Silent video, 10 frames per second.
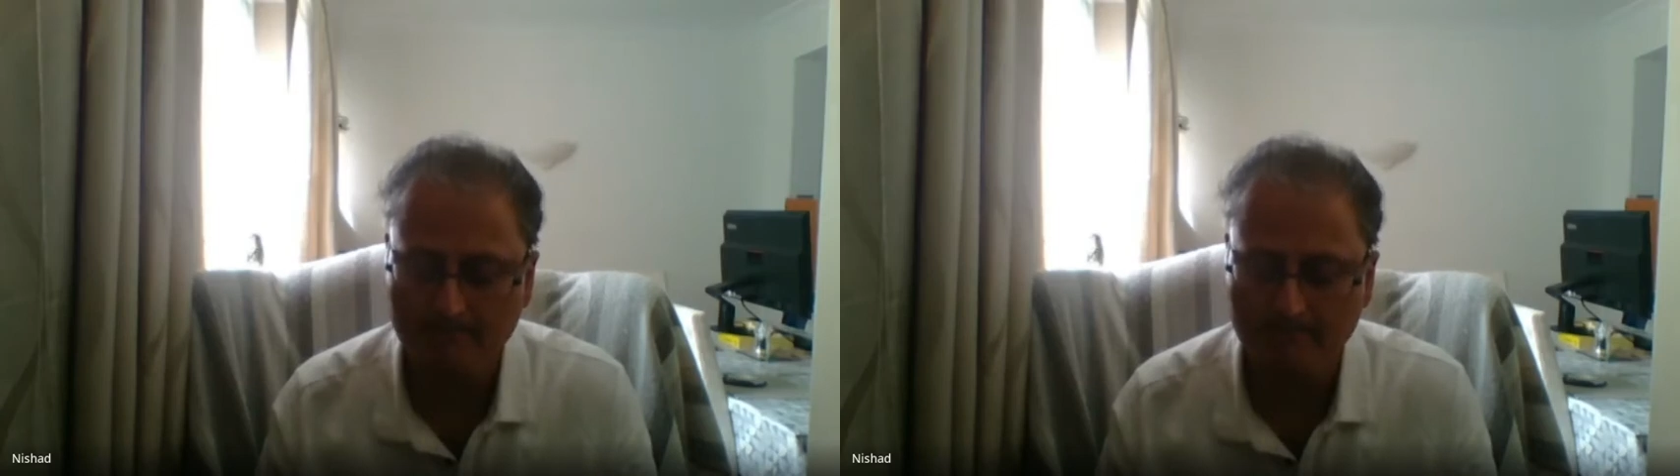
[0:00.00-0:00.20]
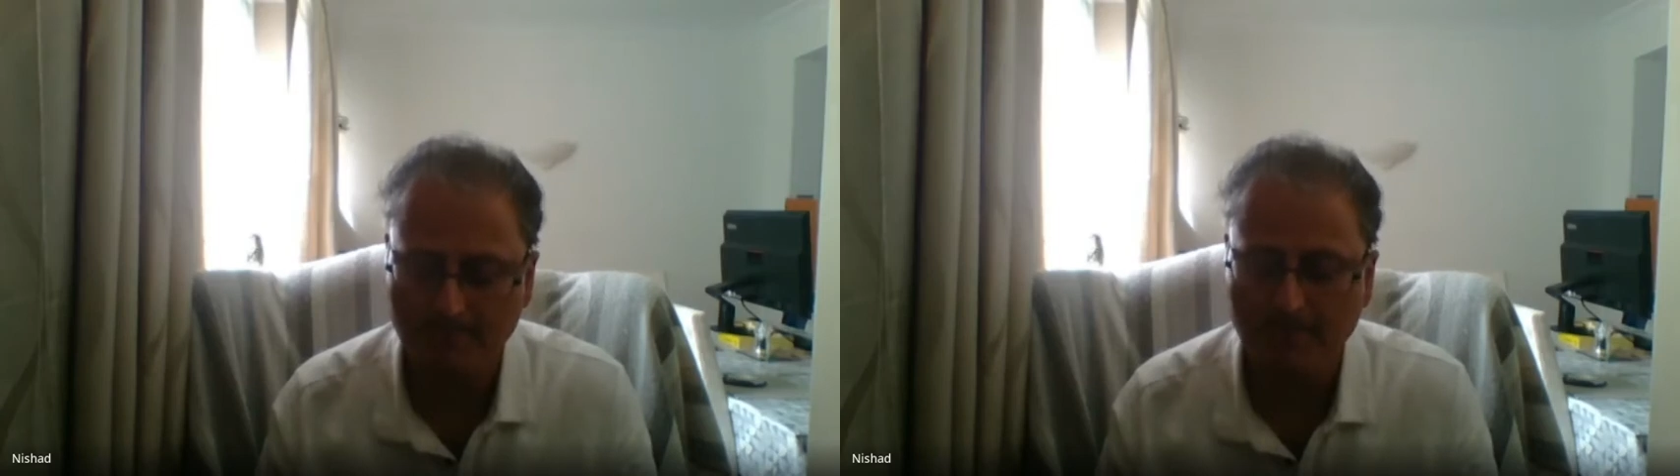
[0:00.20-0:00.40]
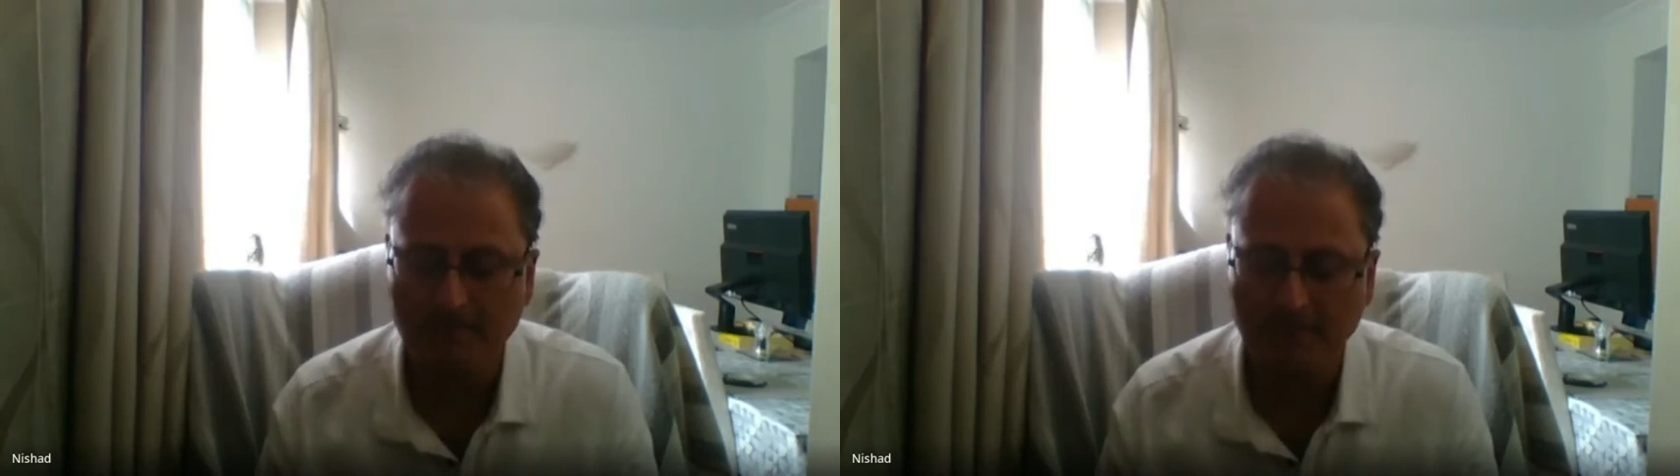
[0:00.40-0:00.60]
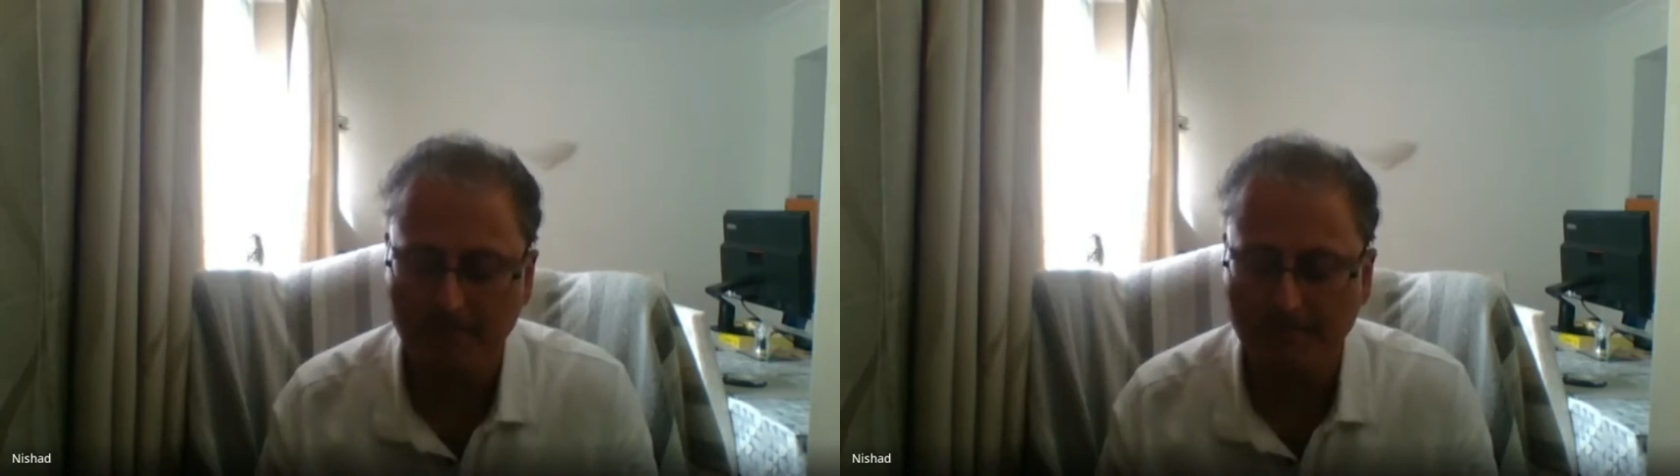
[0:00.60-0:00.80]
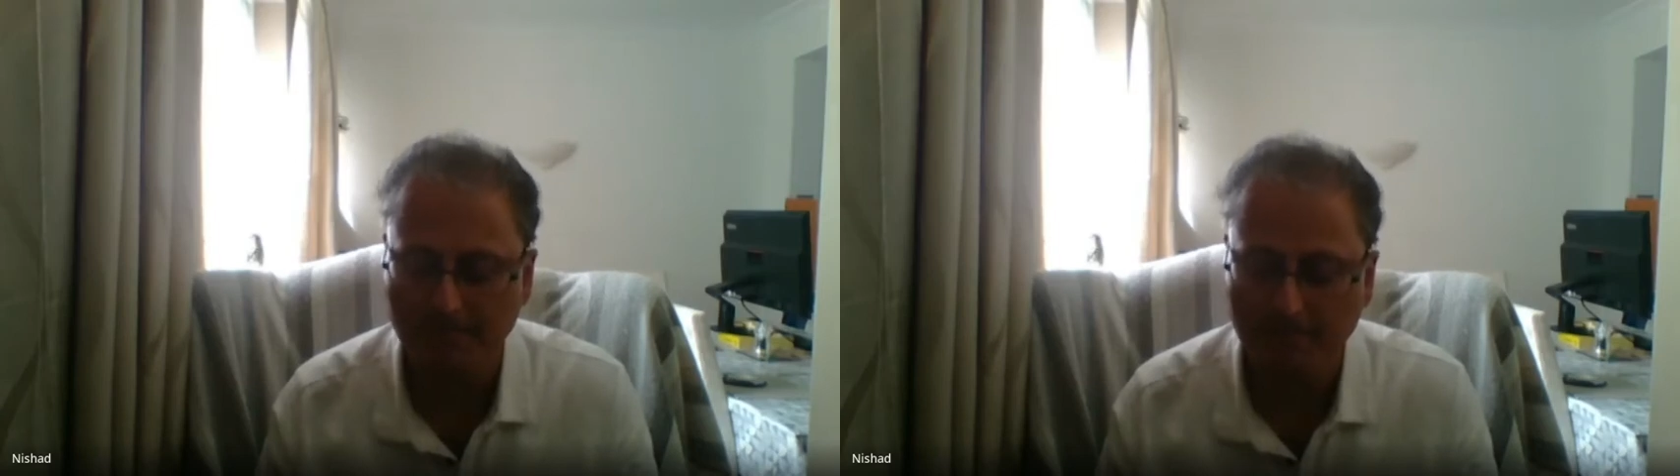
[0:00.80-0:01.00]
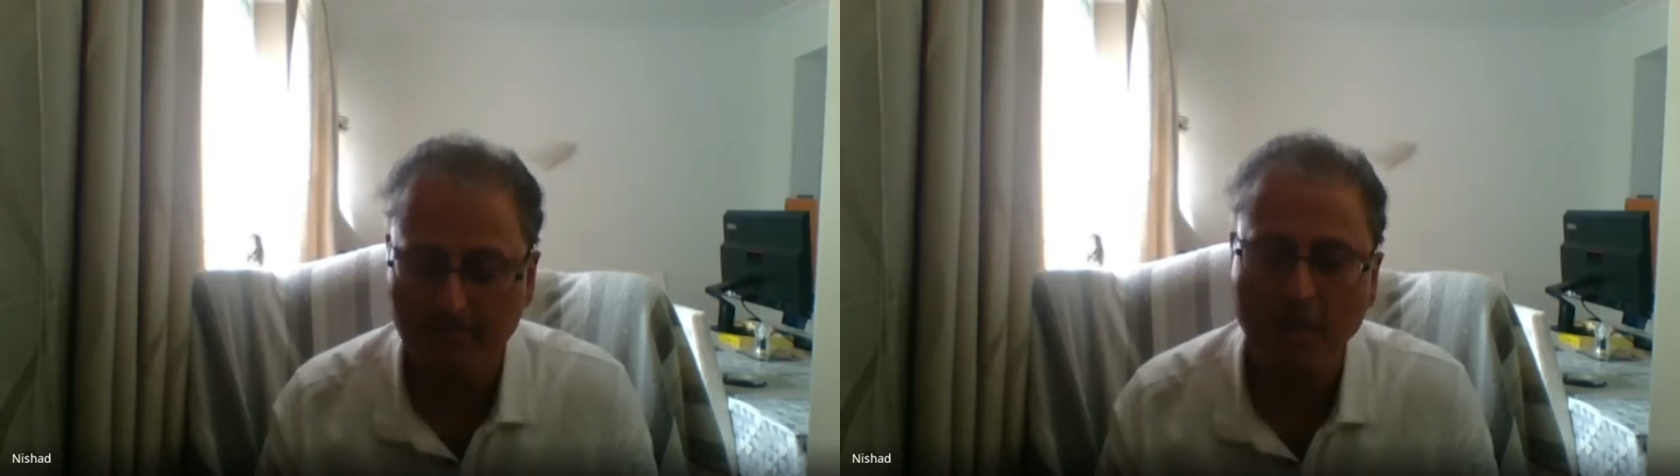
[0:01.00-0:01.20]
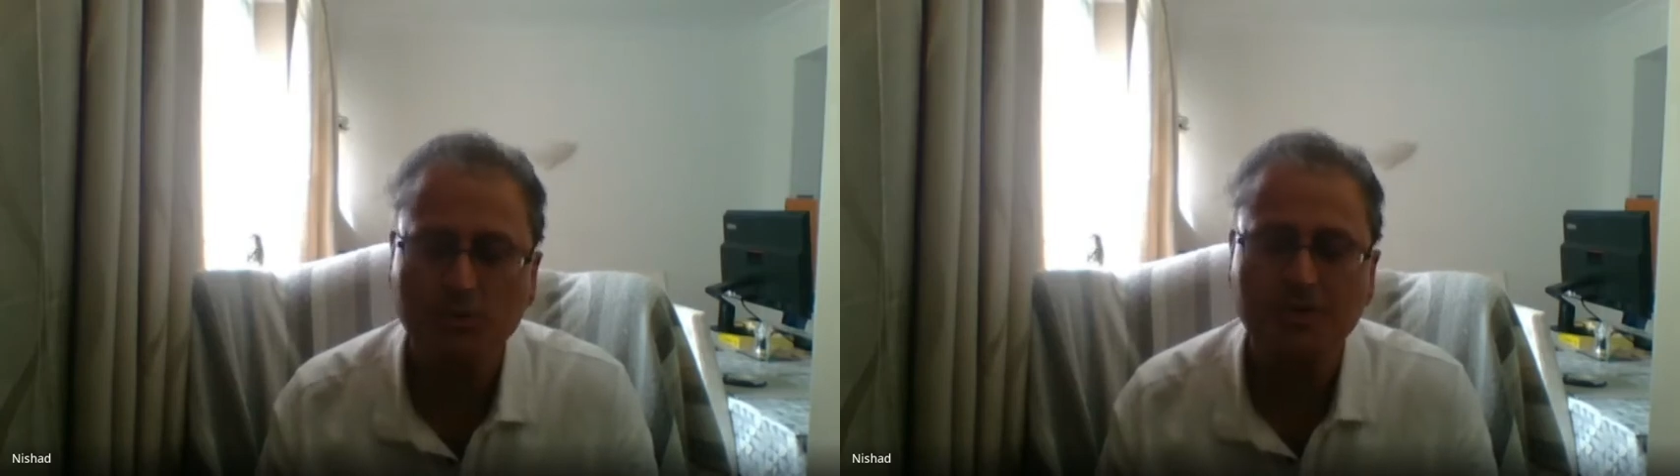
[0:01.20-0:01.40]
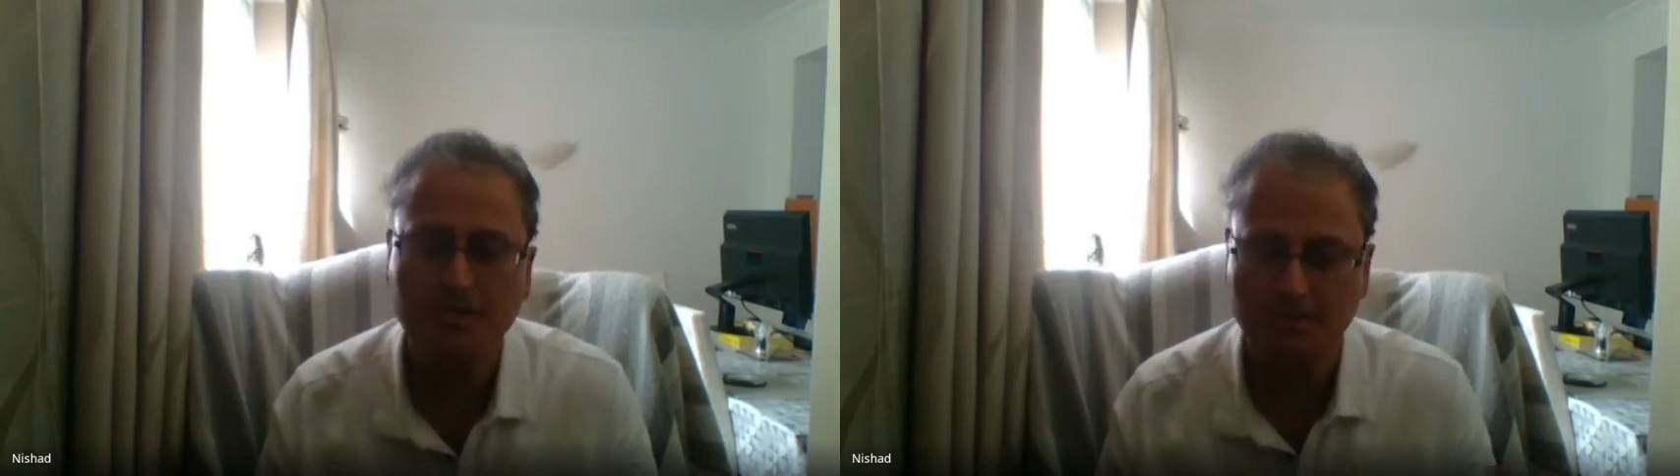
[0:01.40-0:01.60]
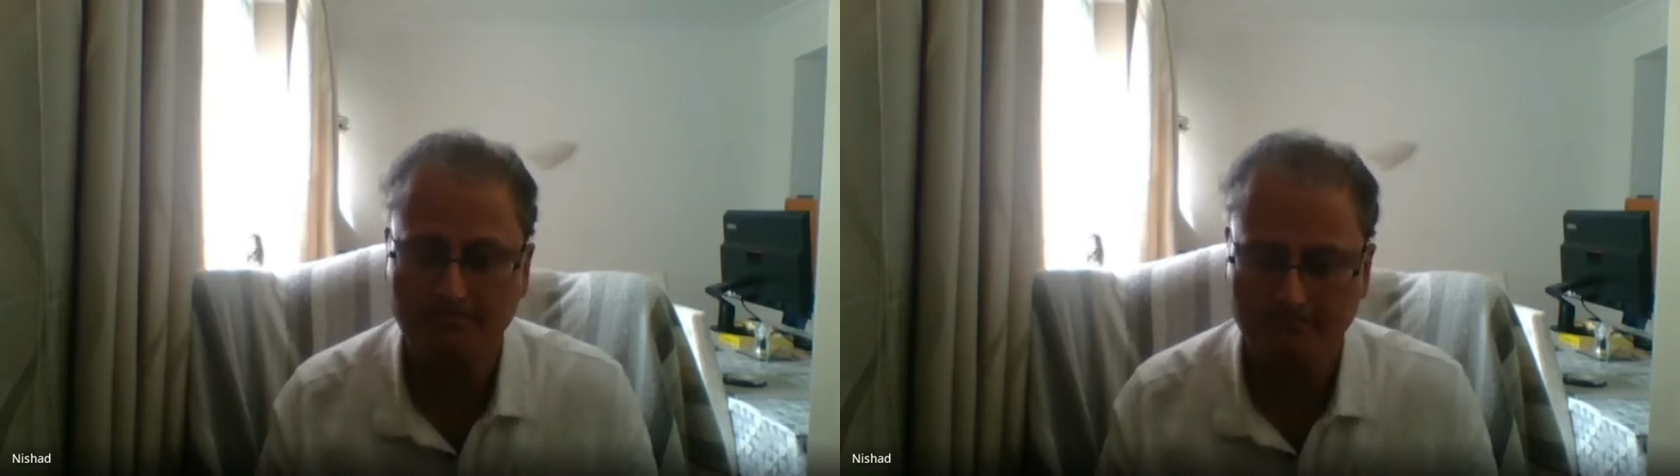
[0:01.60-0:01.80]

the most